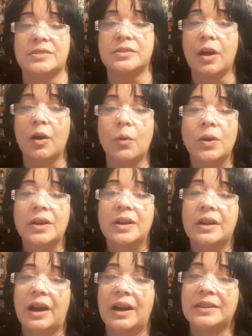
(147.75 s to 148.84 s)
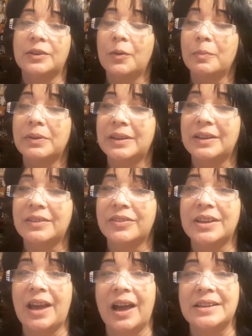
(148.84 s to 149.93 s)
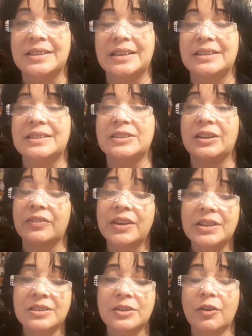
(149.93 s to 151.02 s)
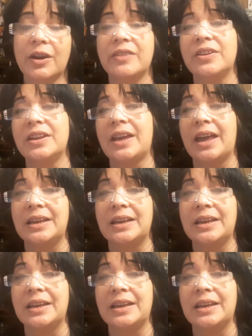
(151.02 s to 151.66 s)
So I don't believe the idea is to give in to the craving